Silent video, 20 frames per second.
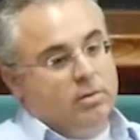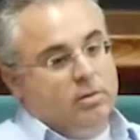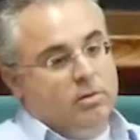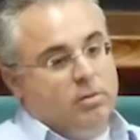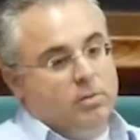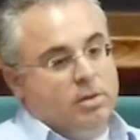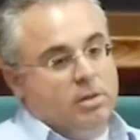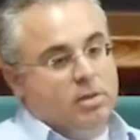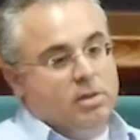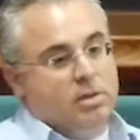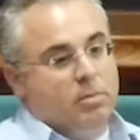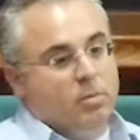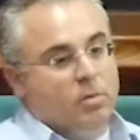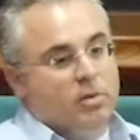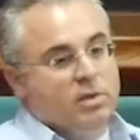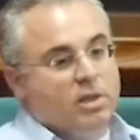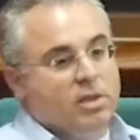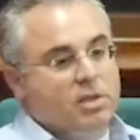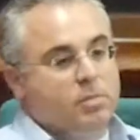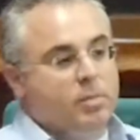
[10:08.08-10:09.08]
which is the
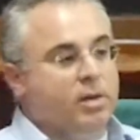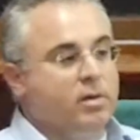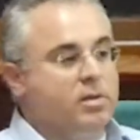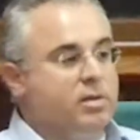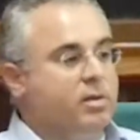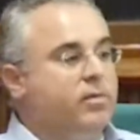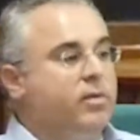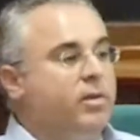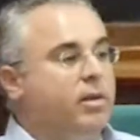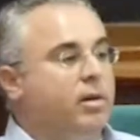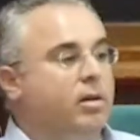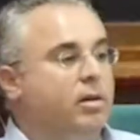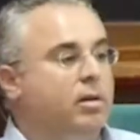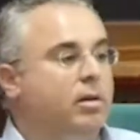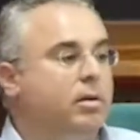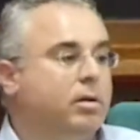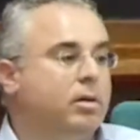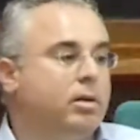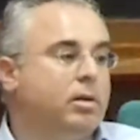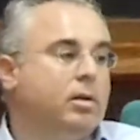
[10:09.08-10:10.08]
most expensive thing.
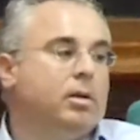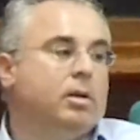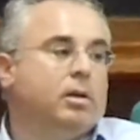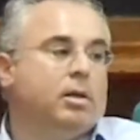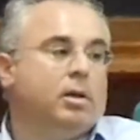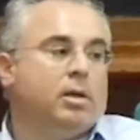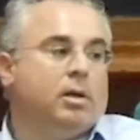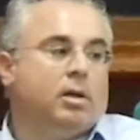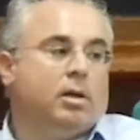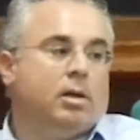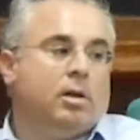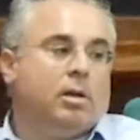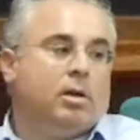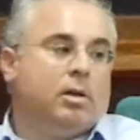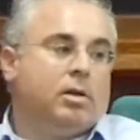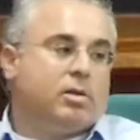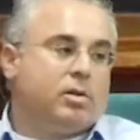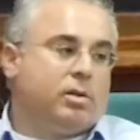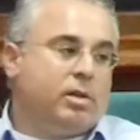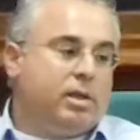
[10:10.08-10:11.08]

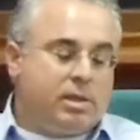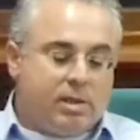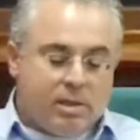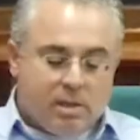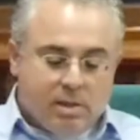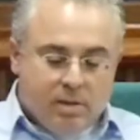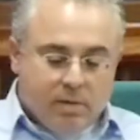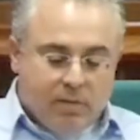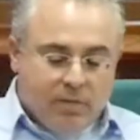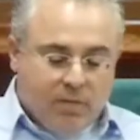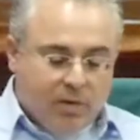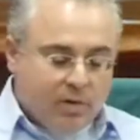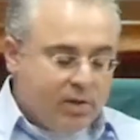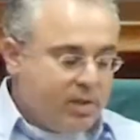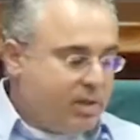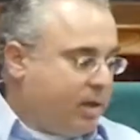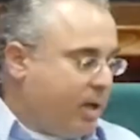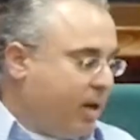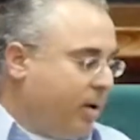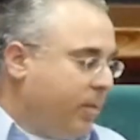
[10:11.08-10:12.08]
So this is the first
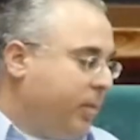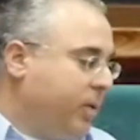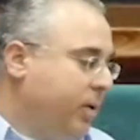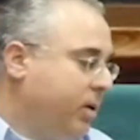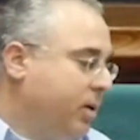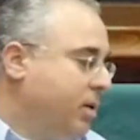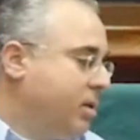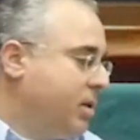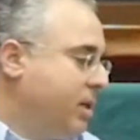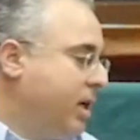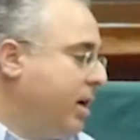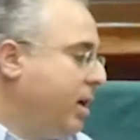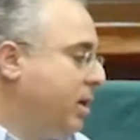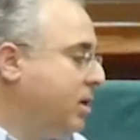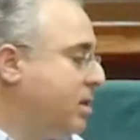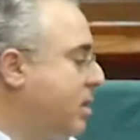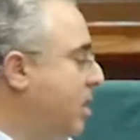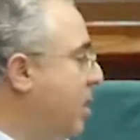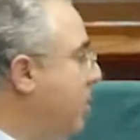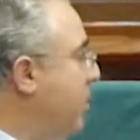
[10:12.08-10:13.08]
step. Second
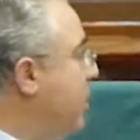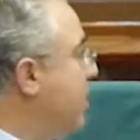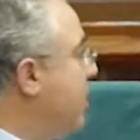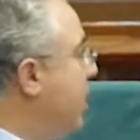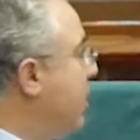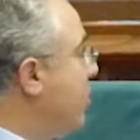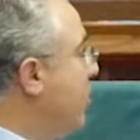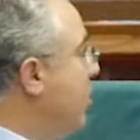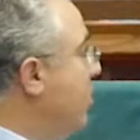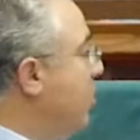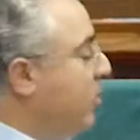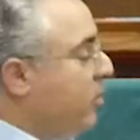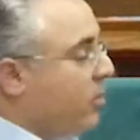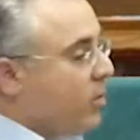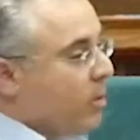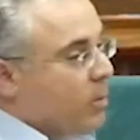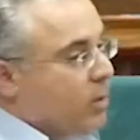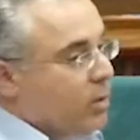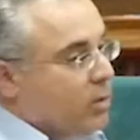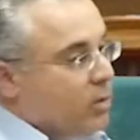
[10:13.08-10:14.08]
step is actually move
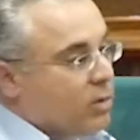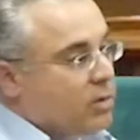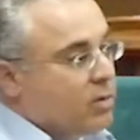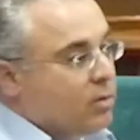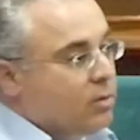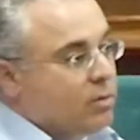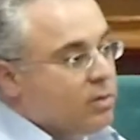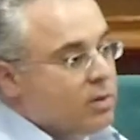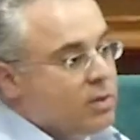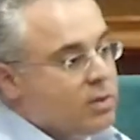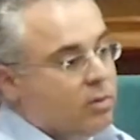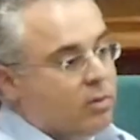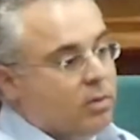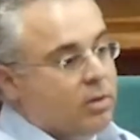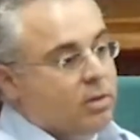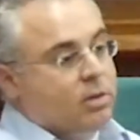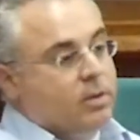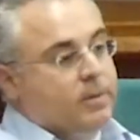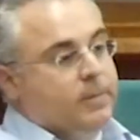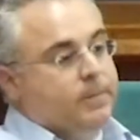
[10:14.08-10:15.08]
compute also to the
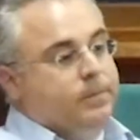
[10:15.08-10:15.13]
storage.